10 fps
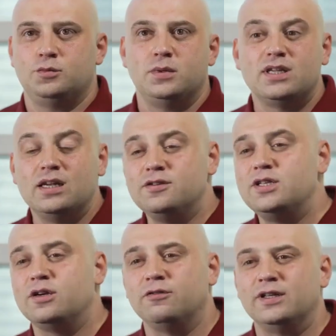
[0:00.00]
They
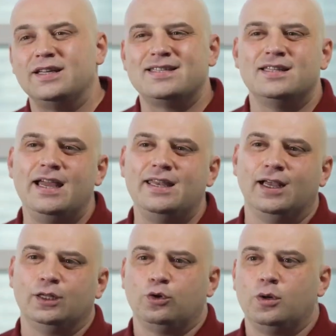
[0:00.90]
share expert
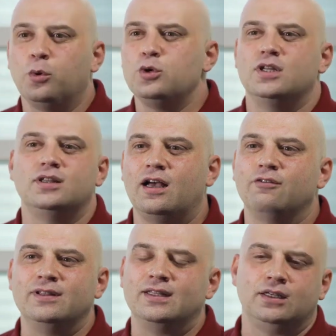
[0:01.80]
knowledge that you just
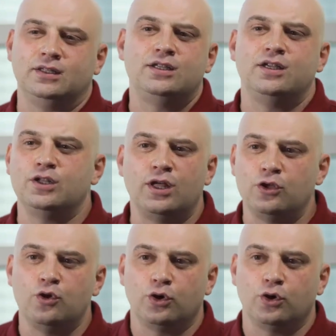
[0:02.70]
won't find on the